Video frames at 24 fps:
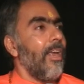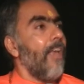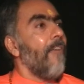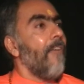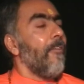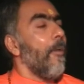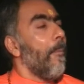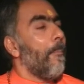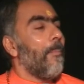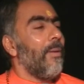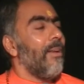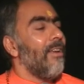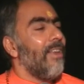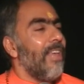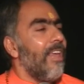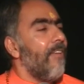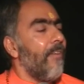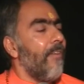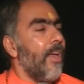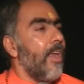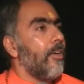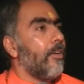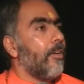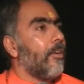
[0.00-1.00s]
If you
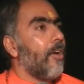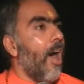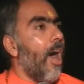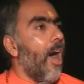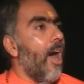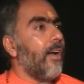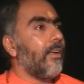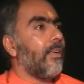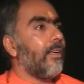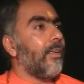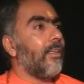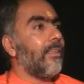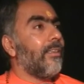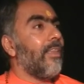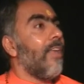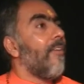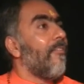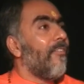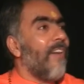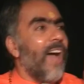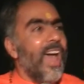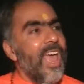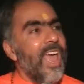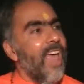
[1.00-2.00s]
believe in God,
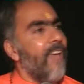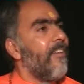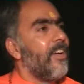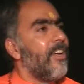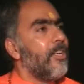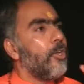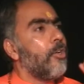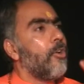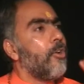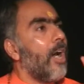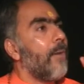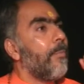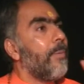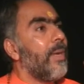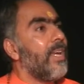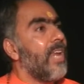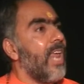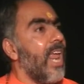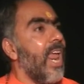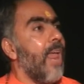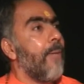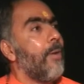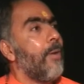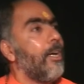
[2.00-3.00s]
then why haven't you not been
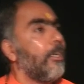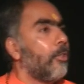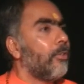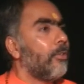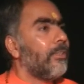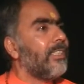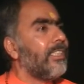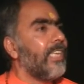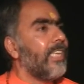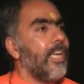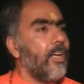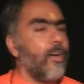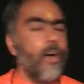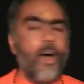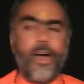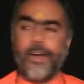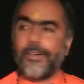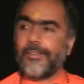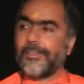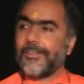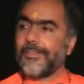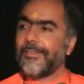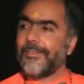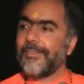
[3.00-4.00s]
able to see
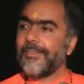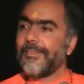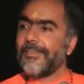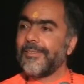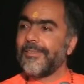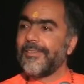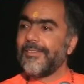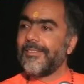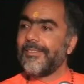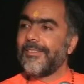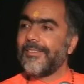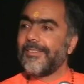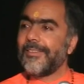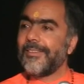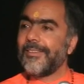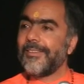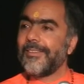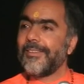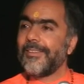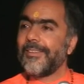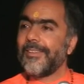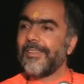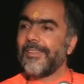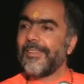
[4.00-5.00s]
God?
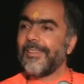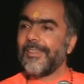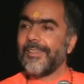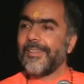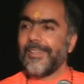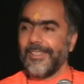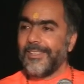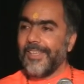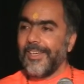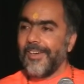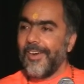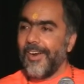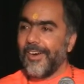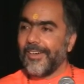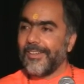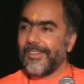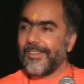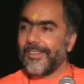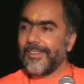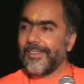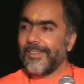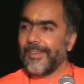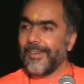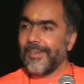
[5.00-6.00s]
Is it not?
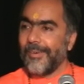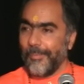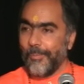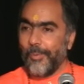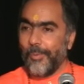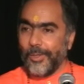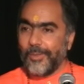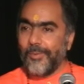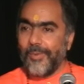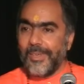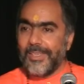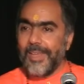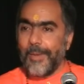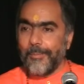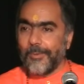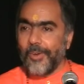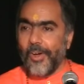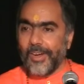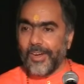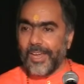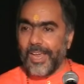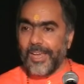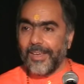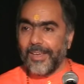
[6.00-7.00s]
Both ways I'm
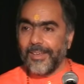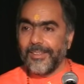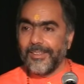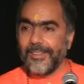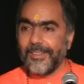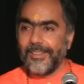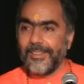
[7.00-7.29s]
talking.